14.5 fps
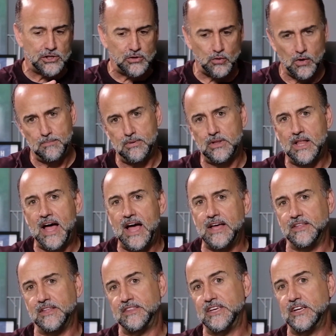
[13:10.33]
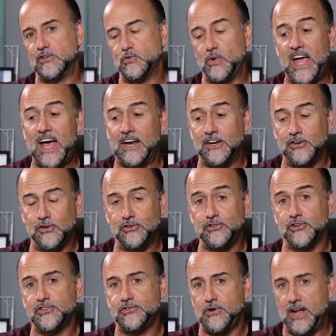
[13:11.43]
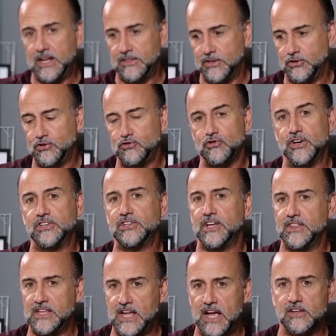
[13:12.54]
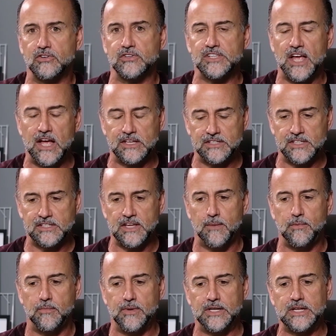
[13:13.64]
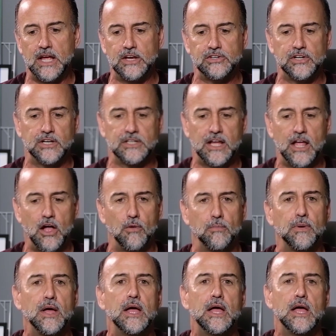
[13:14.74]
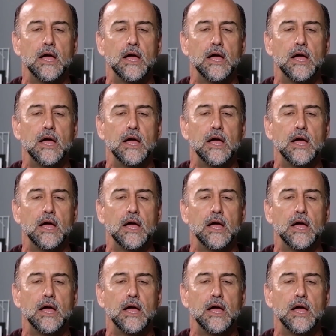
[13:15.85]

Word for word: to apply the things we had at NutriStrength, the nutrition, the exercise, the supplementation to help,